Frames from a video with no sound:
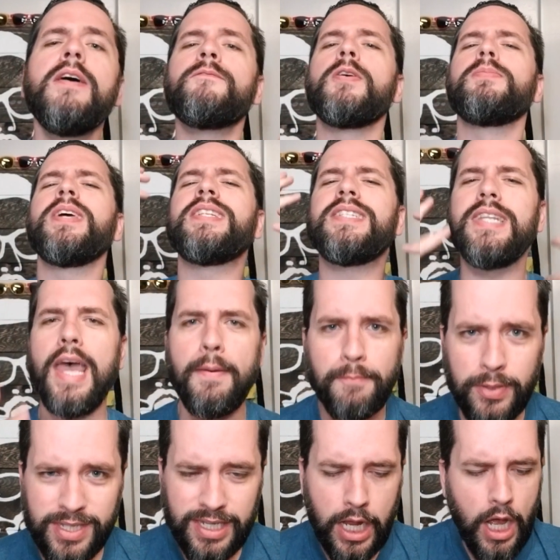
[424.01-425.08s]
from the
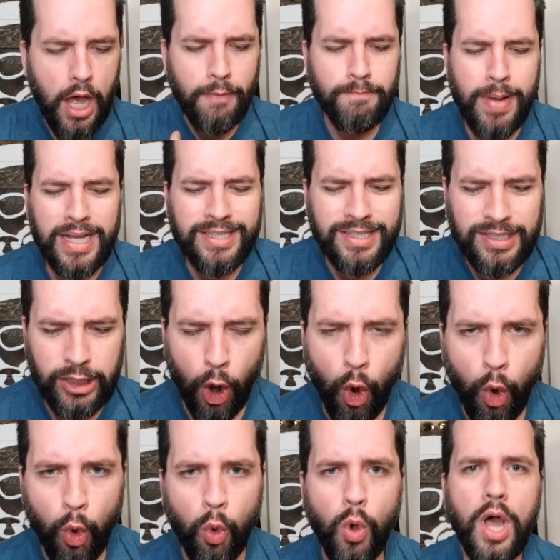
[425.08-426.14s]
depths of my
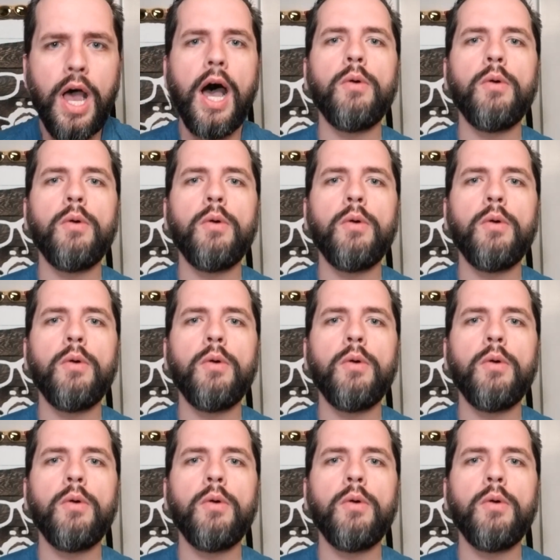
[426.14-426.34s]
soul.